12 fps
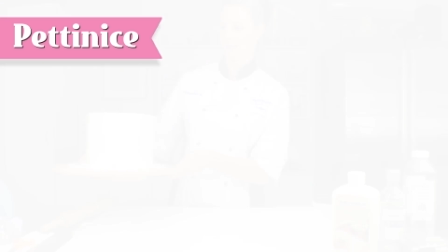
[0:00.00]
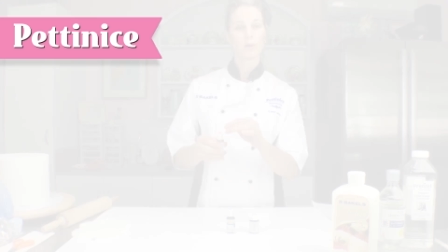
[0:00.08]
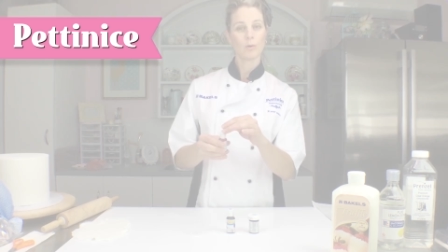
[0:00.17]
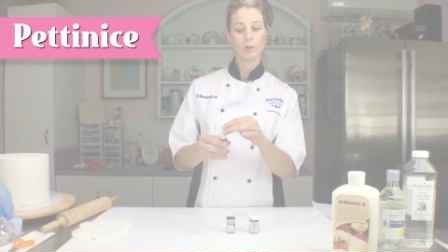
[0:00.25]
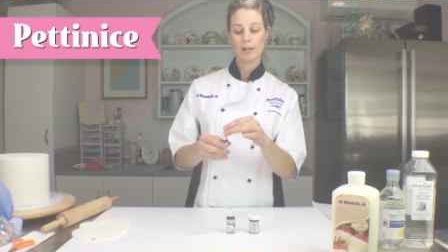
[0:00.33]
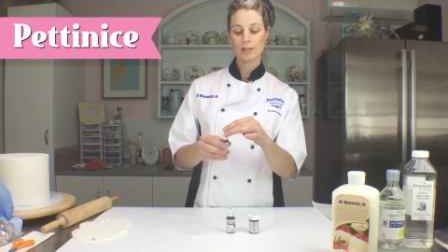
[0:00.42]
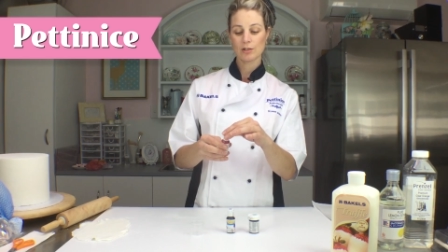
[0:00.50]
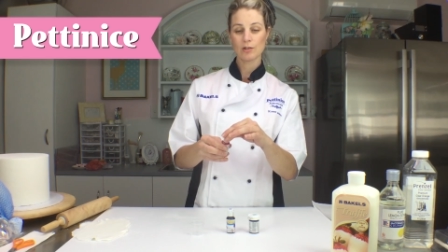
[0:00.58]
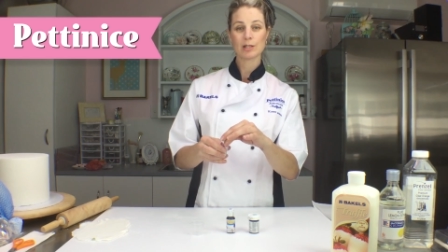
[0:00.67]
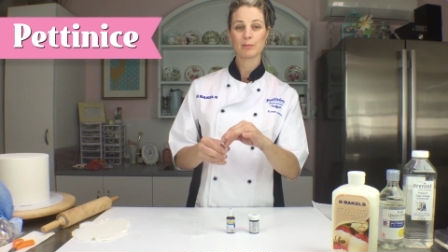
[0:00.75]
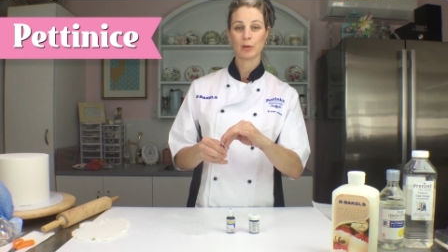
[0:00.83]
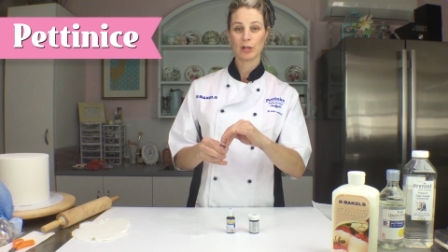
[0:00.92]
All I do
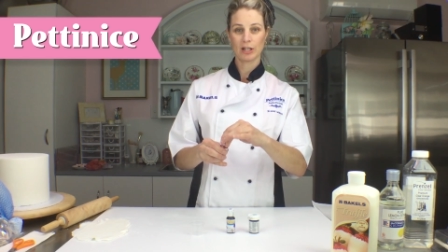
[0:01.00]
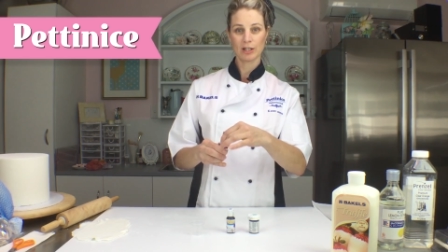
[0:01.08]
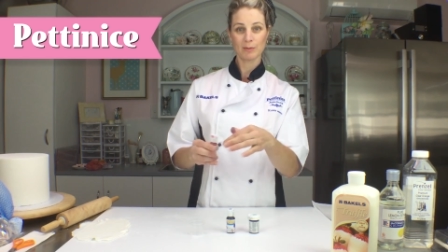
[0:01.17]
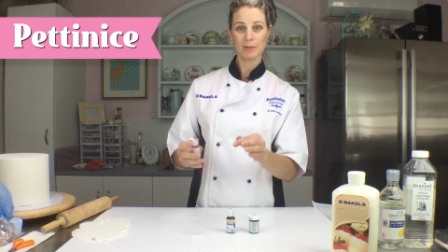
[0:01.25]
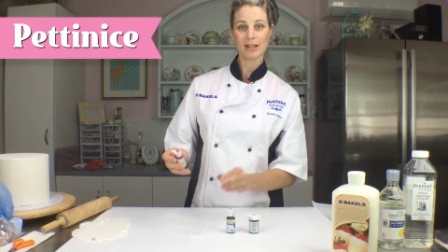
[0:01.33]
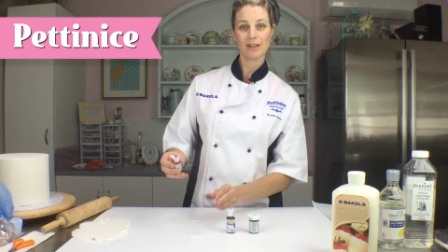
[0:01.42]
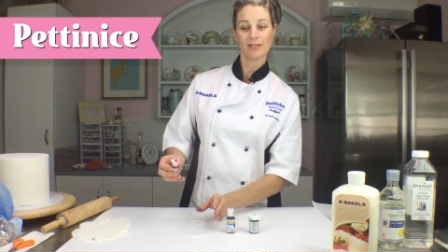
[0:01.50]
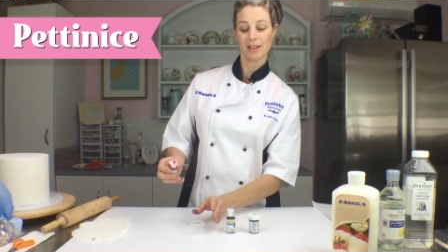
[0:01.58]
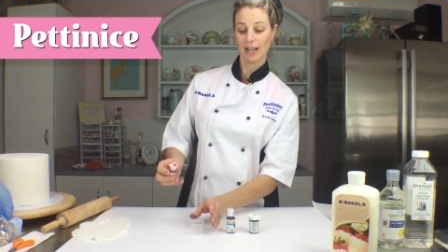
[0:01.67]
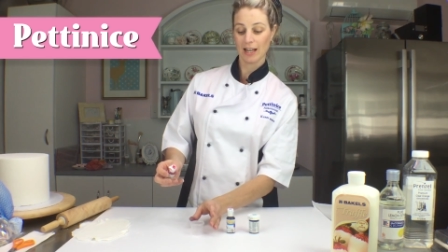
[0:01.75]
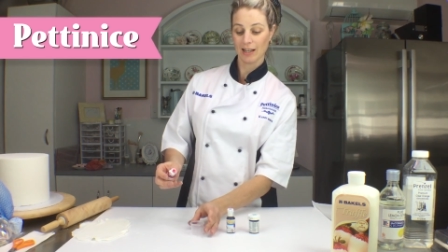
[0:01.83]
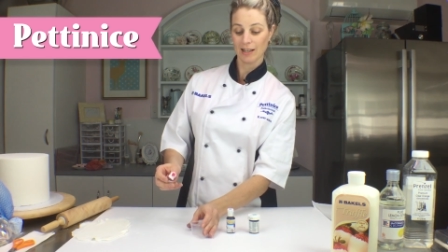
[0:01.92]
is put a little bit of the
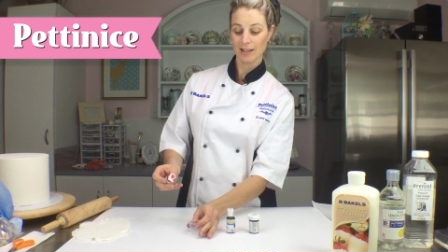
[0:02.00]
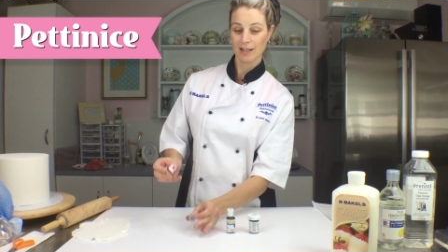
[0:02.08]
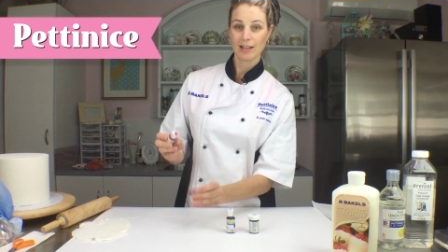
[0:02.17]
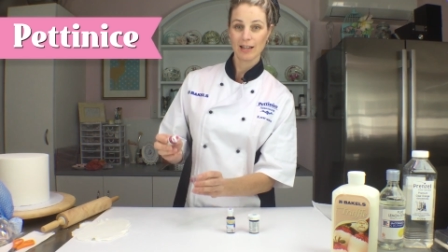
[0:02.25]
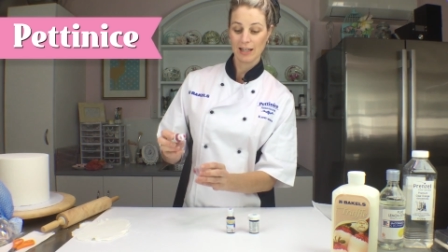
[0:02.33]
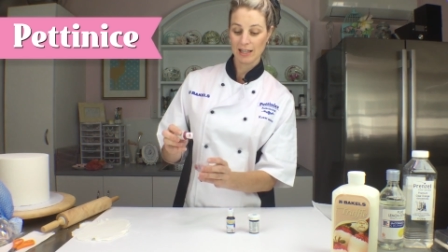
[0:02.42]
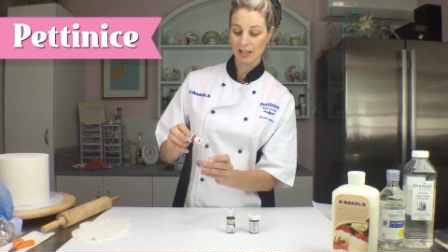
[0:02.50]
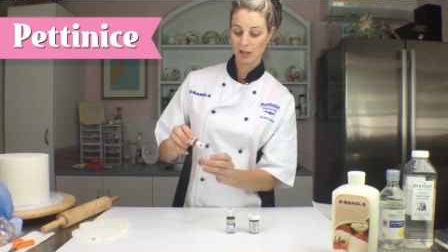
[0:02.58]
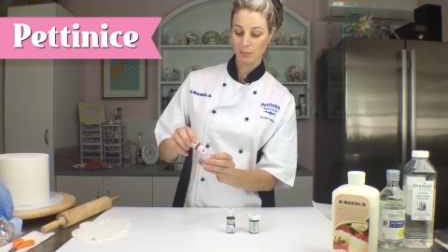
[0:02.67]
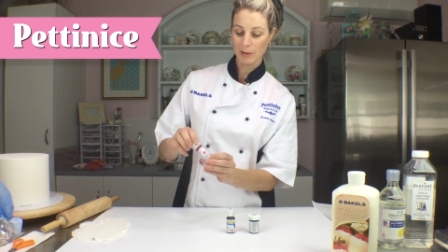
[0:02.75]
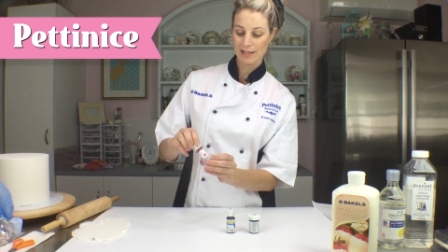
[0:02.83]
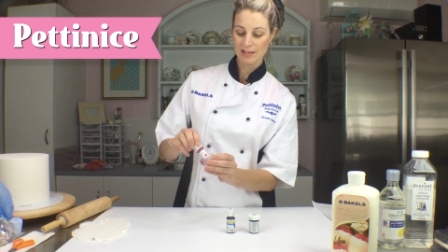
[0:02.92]
colour in a
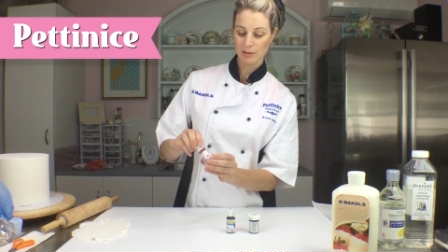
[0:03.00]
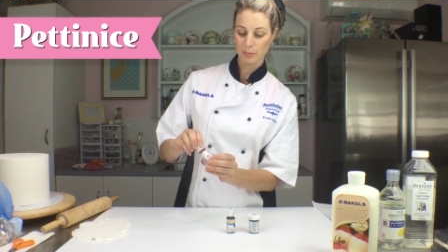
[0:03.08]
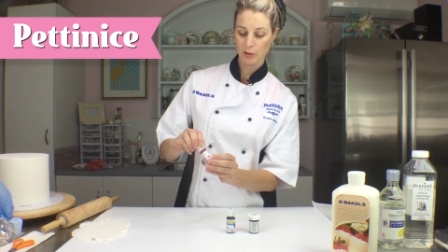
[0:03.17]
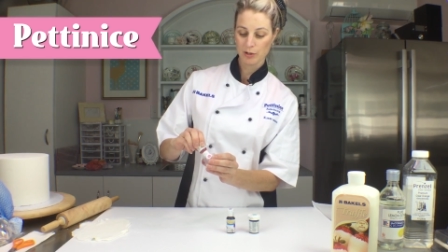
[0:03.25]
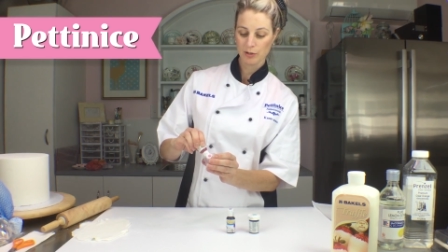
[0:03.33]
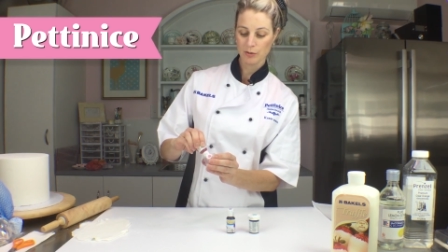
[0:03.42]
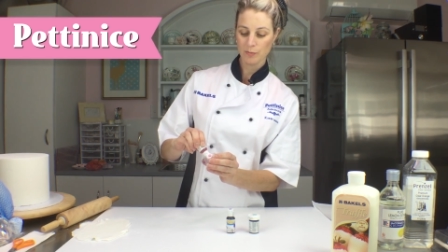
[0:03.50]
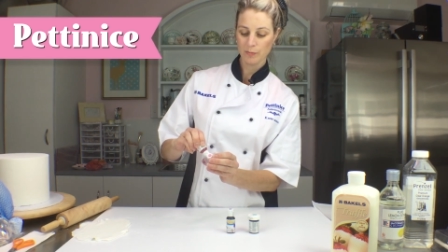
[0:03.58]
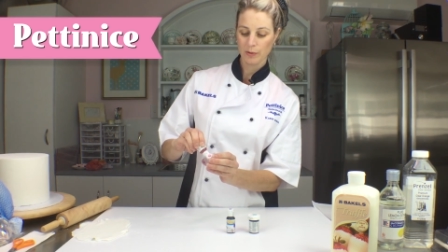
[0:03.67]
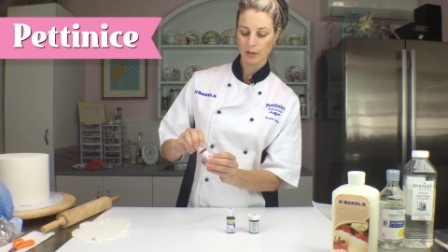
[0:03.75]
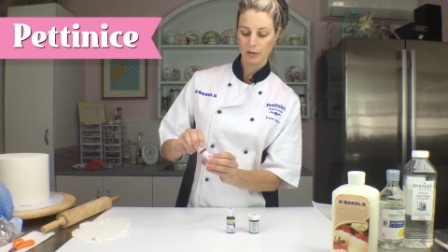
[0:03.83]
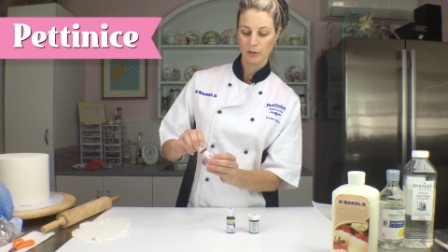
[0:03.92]
little plastic bottle
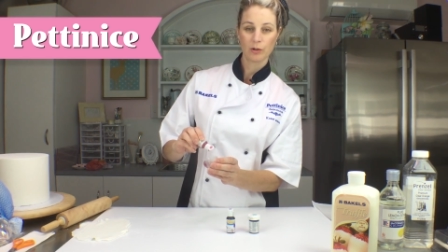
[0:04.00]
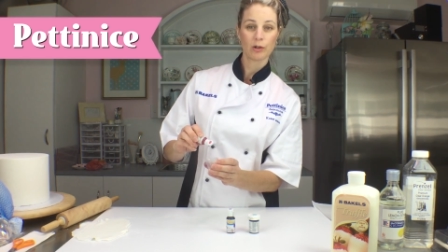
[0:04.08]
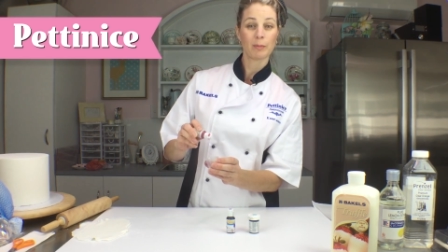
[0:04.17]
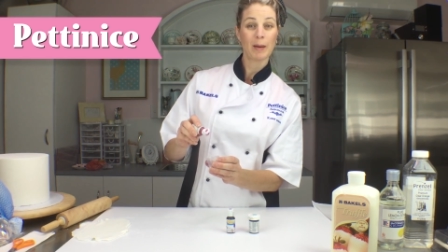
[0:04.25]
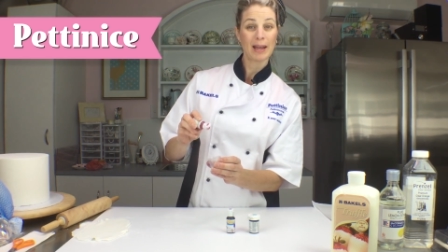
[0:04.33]
or a